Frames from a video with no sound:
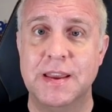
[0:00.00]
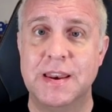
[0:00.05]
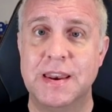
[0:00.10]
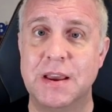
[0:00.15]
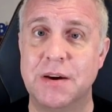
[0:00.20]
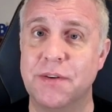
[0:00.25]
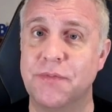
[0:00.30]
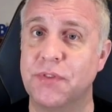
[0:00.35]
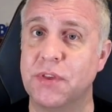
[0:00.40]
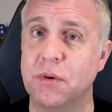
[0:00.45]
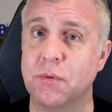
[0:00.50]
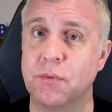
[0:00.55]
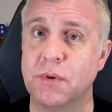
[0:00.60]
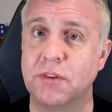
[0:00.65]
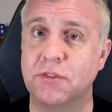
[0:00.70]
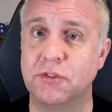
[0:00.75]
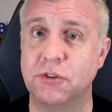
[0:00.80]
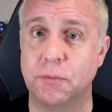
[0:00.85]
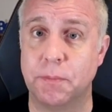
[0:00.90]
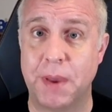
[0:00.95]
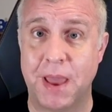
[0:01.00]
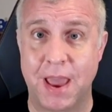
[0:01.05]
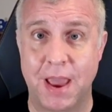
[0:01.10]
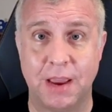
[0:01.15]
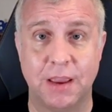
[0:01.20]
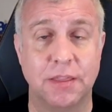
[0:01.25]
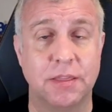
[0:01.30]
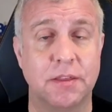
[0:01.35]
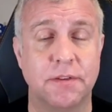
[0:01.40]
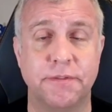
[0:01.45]
Now, if the original
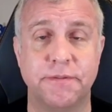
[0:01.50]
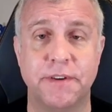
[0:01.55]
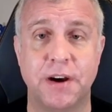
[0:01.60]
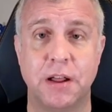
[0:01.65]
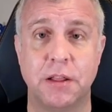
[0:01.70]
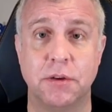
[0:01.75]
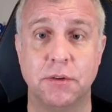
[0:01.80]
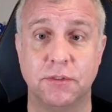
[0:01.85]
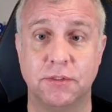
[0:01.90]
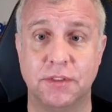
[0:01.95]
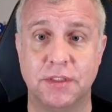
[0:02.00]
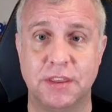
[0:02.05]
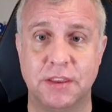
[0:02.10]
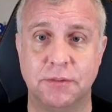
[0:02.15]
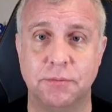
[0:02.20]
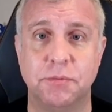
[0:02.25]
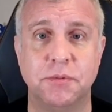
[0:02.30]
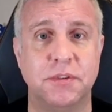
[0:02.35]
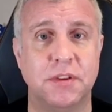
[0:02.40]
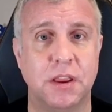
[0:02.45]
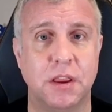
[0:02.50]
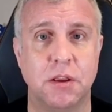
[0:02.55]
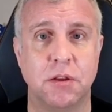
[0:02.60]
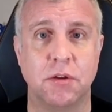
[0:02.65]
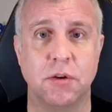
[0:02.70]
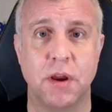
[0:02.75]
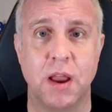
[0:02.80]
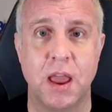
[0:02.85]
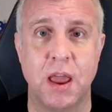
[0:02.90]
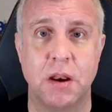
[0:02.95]
packet that follows this
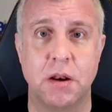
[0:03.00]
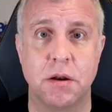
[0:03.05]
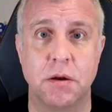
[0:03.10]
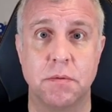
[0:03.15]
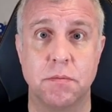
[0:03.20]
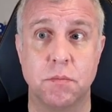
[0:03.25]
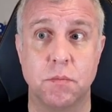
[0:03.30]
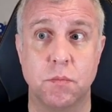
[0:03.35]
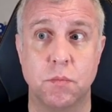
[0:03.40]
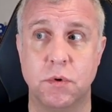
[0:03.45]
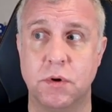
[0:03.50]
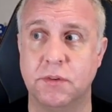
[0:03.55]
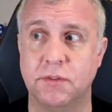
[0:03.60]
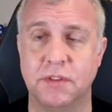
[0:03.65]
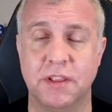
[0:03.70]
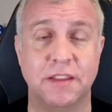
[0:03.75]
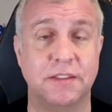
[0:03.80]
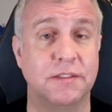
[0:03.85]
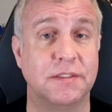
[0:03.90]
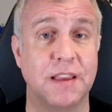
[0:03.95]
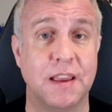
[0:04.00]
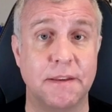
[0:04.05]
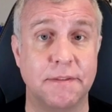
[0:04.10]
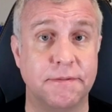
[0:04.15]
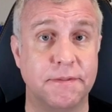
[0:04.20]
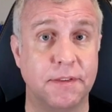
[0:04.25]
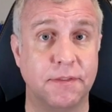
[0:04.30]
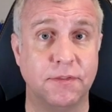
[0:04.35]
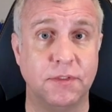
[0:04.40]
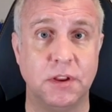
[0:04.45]
particular header was, let's say,
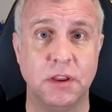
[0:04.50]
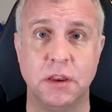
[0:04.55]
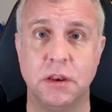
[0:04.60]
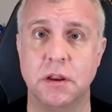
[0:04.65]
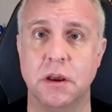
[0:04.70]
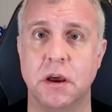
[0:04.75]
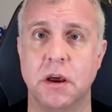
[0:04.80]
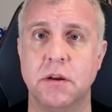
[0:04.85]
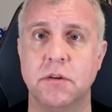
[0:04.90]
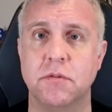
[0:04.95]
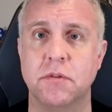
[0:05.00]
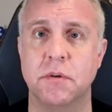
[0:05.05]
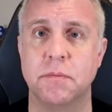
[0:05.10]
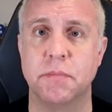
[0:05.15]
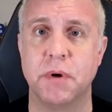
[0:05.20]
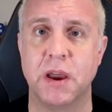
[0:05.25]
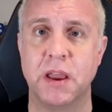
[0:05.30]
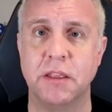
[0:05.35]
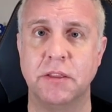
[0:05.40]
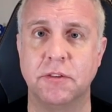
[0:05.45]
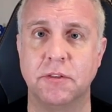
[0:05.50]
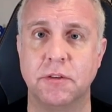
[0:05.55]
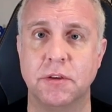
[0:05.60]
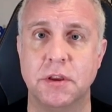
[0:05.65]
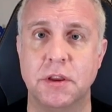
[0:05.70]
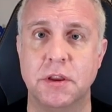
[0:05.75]
1500 bytes,